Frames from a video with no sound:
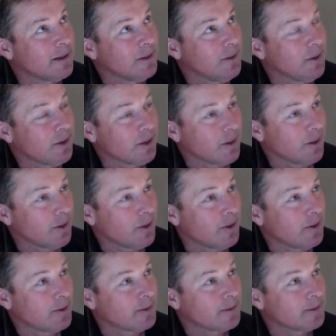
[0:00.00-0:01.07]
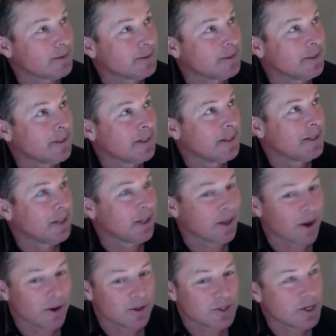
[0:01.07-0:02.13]
You can learn
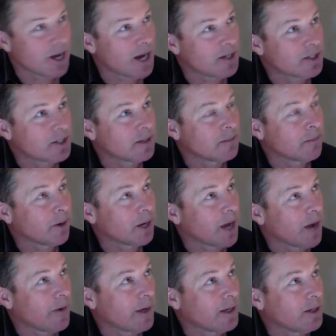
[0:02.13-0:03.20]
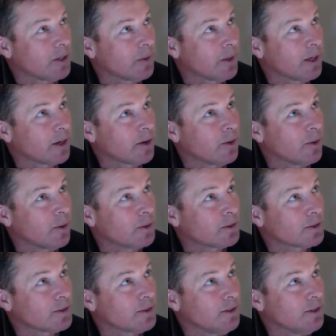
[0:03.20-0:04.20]
negotiation by going and doing a course.